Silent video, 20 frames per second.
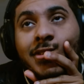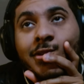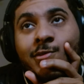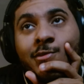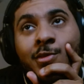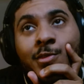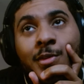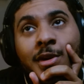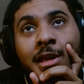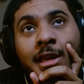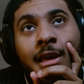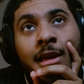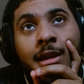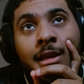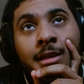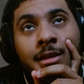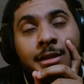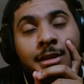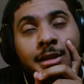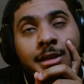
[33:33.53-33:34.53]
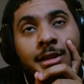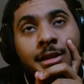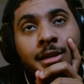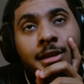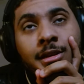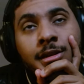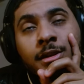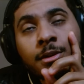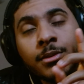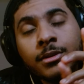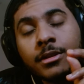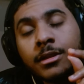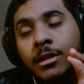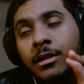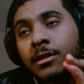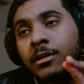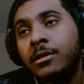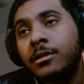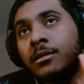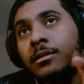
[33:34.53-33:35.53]
when we get into the, what's it
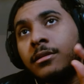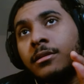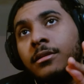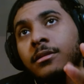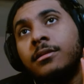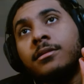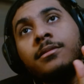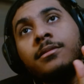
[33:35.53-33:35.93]
called?